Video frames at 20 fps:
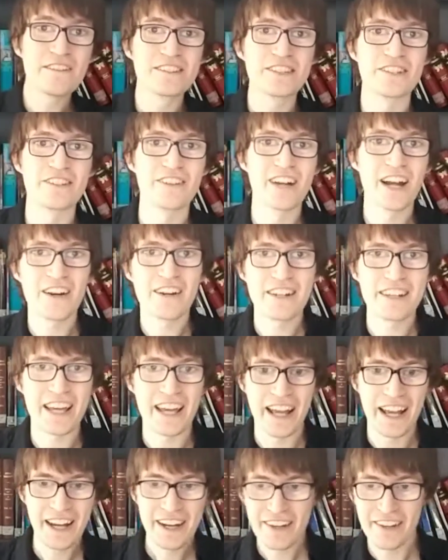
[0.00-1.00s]
that are around in the
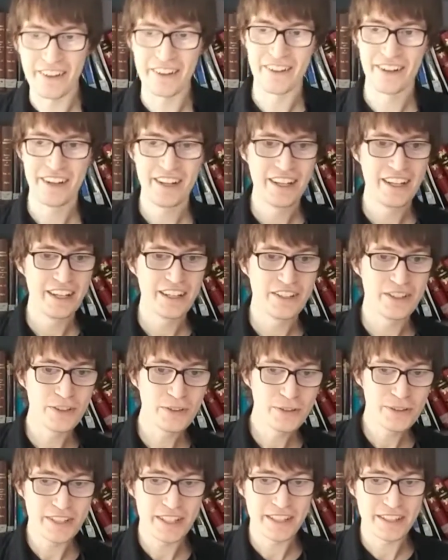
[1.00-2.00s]
air,
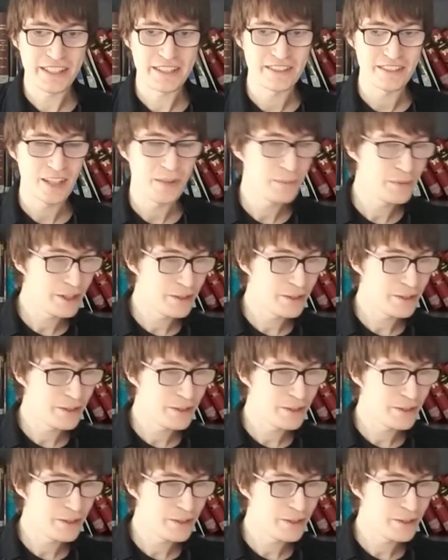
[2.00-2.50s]
you'd think that some would